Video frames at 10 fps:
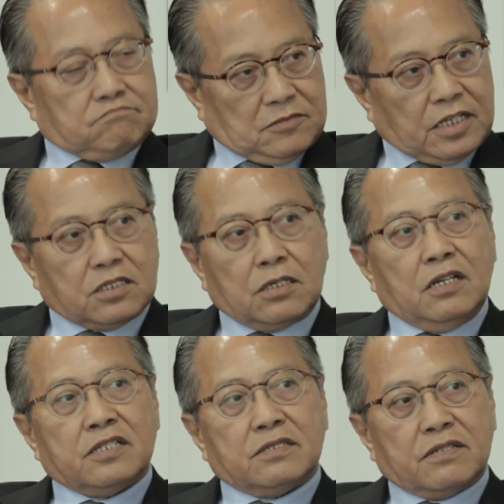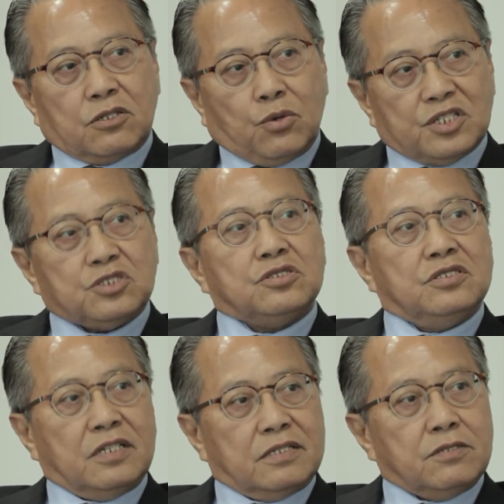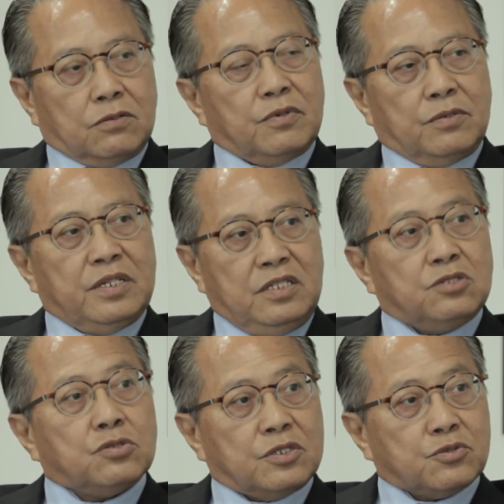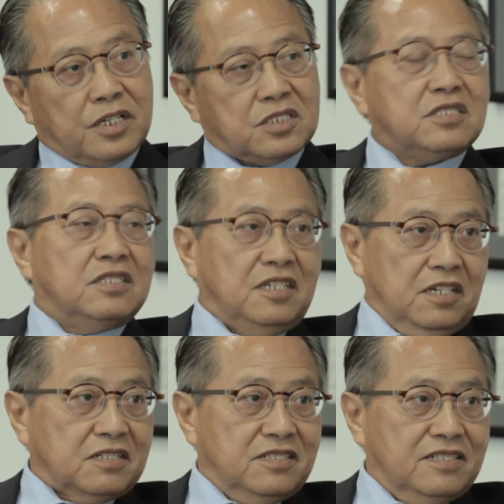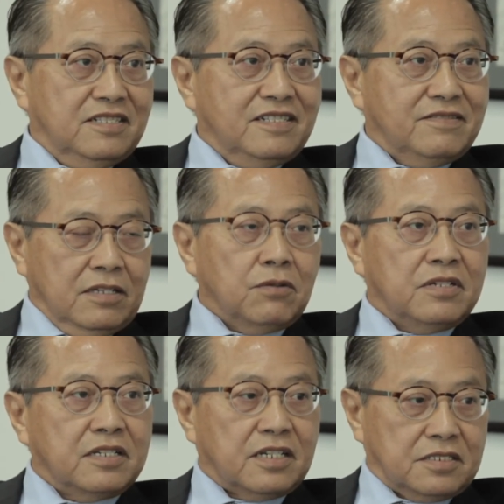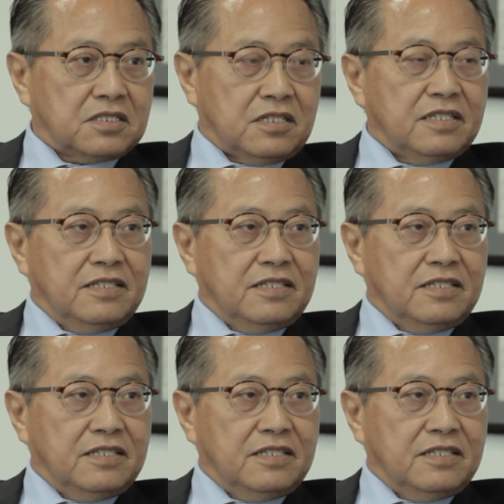That's a question that we need to address here, in Kazakhstan.